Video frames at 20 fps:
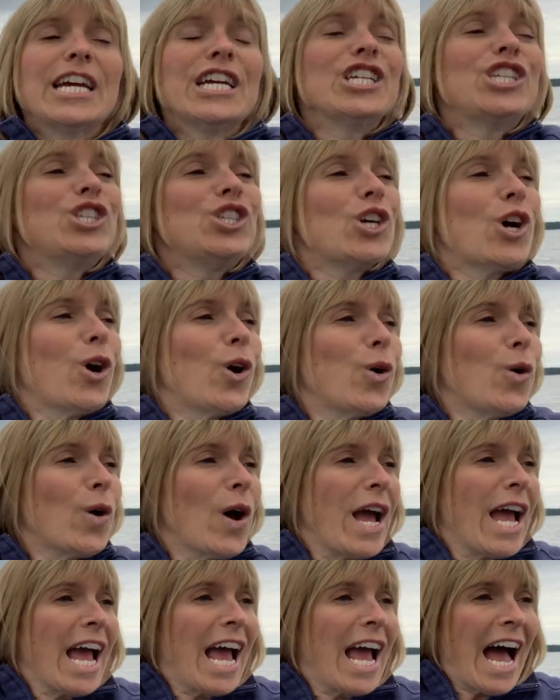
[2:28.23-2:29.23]
So
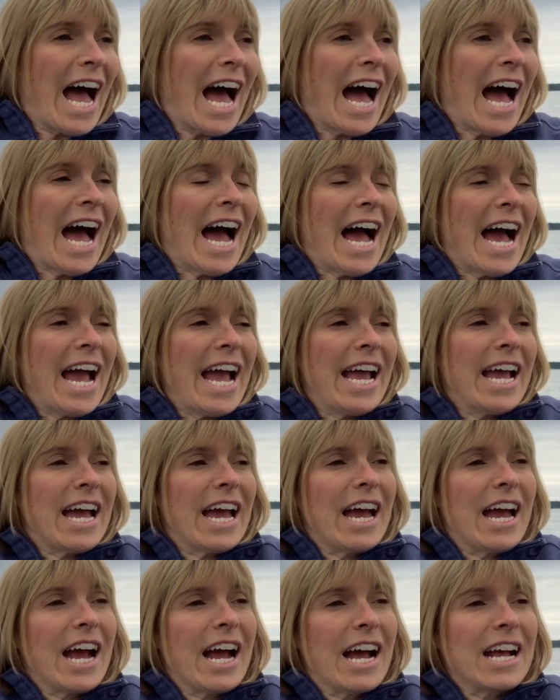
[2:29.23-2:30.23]
I
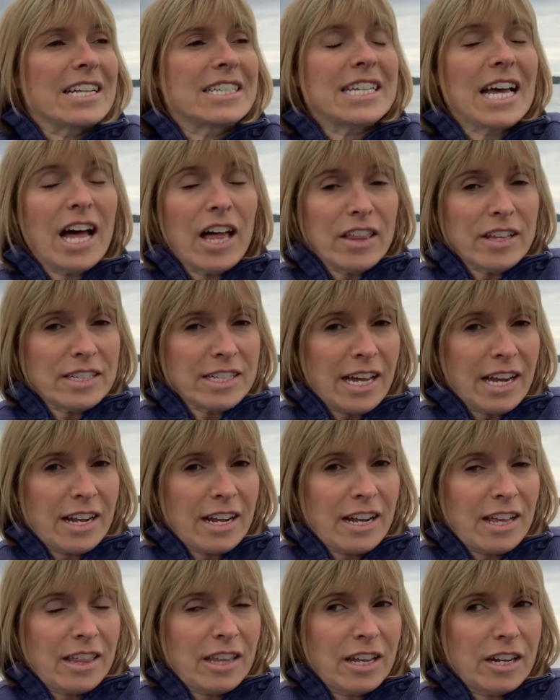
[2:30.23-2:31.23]
tell the
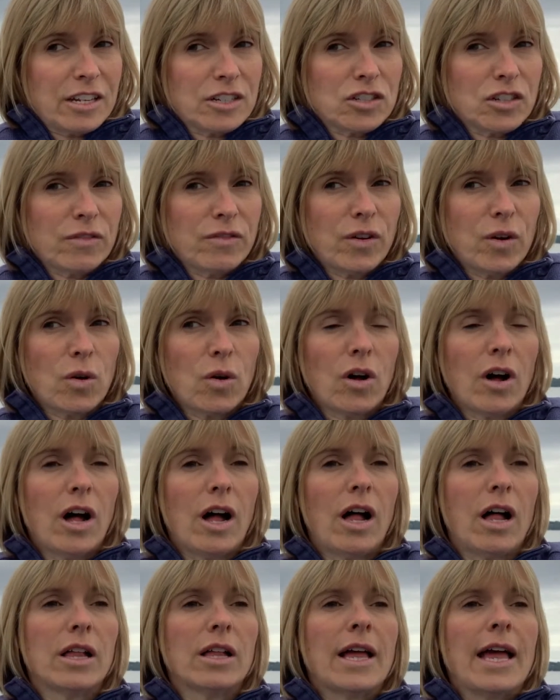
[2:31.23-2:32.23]
tenant in the initial phone
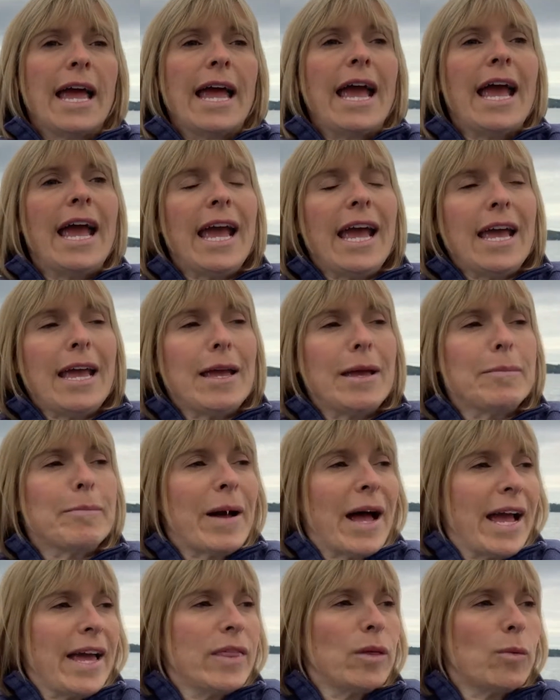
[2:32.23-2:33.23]
call, hey,
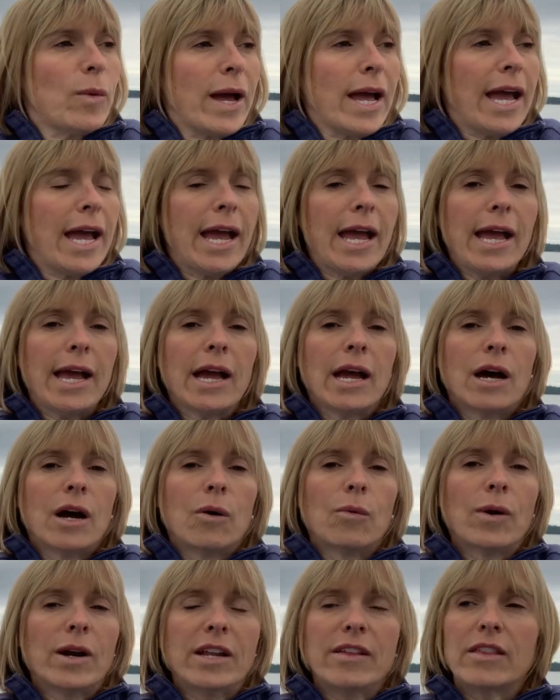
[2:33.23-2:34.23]
by the way,
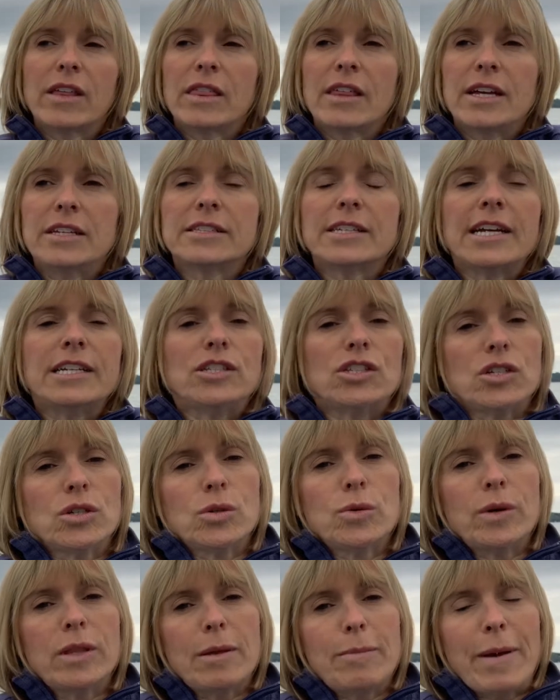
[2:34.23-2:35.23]
one of the things I do
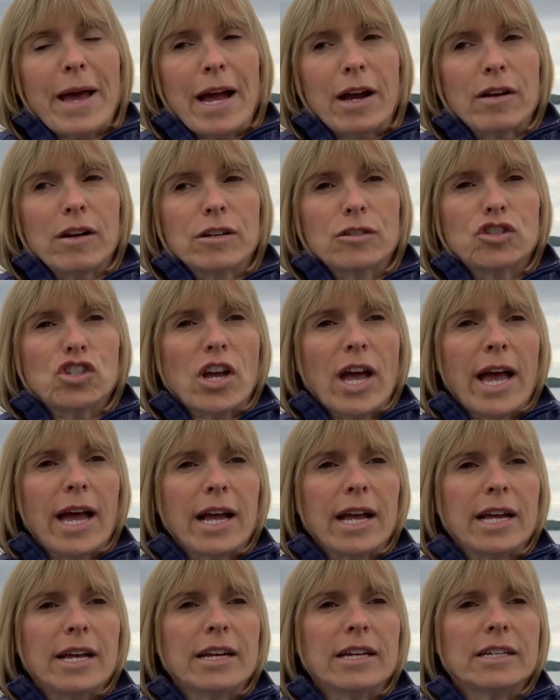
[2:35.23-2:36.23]
with the background
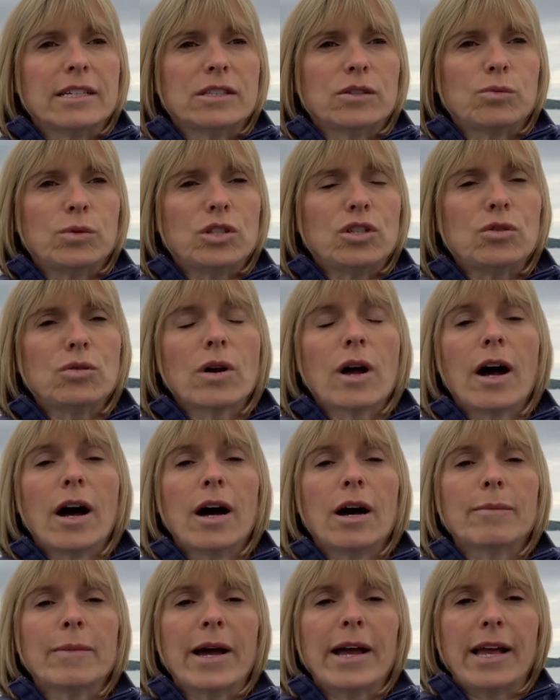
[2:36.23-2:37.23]
check is we do
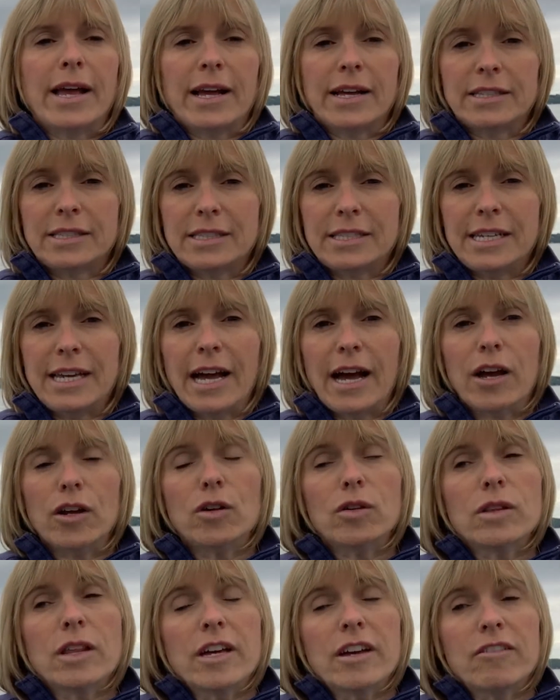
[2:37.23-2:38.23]
come and see how
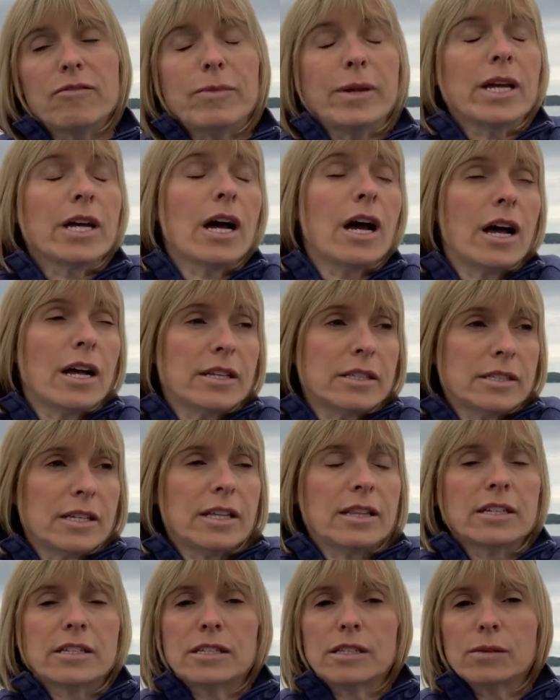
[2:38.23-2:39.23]
you live, because,
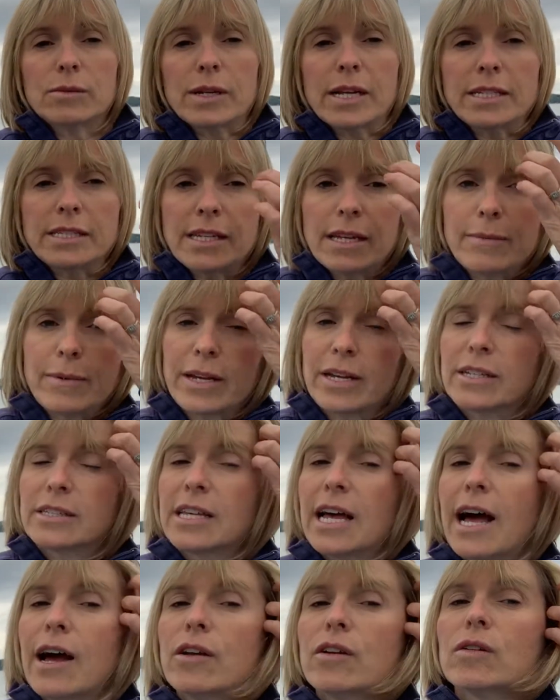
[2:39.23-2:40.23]
and this is what I say, because
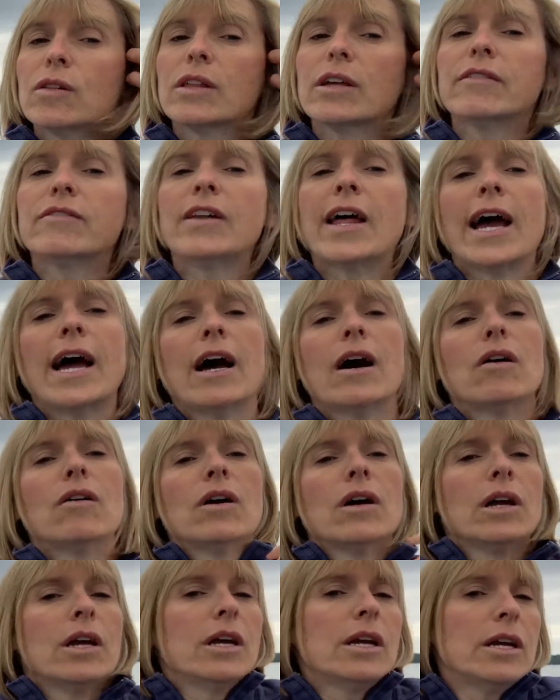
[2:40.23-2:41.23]
how you live now
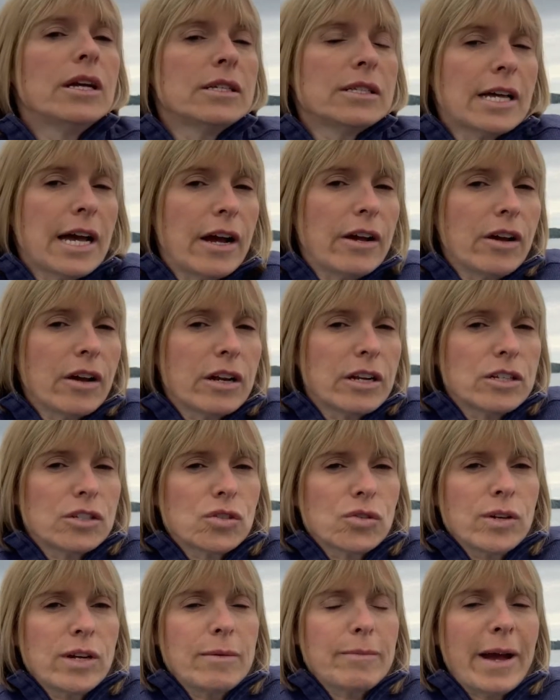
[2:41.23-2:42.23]
is how you're going to
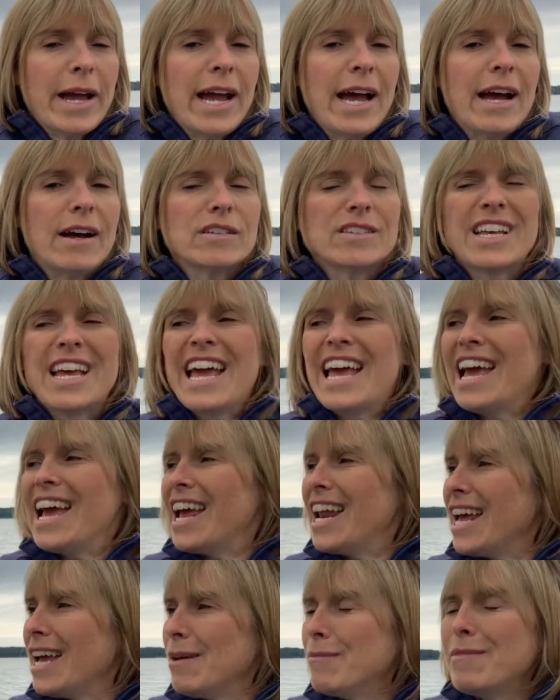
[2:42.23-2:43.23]
treat my house.
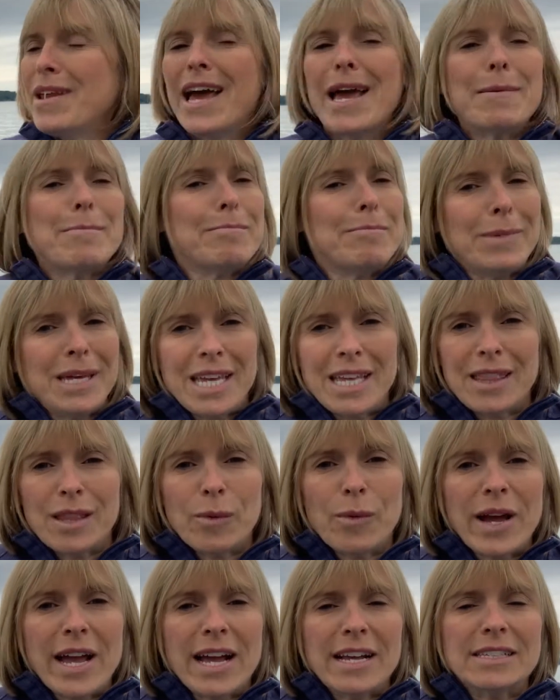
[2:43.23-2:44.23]
And I'm not mean the
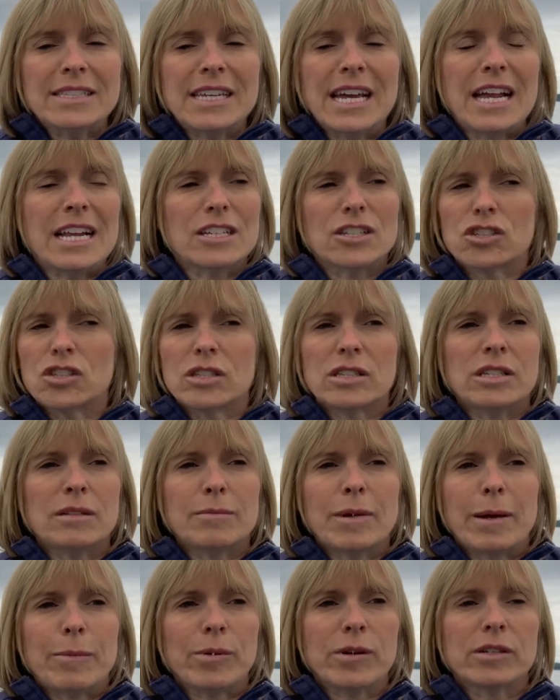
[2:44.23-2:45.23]
way I say it, it's just in
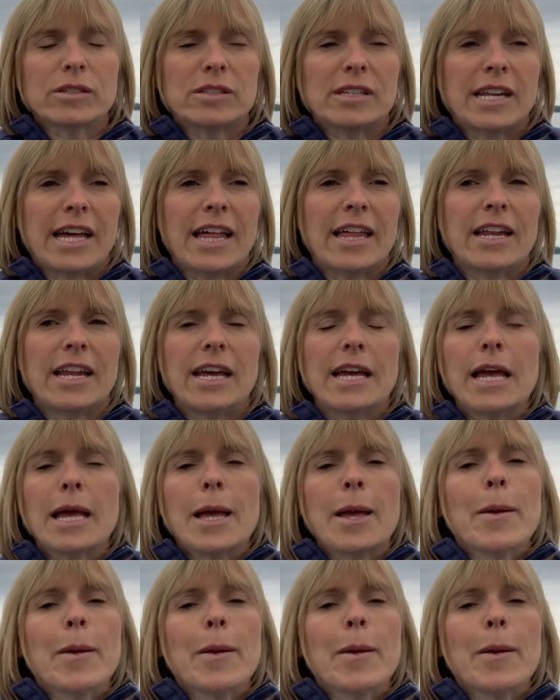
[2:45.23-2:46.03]
my personality.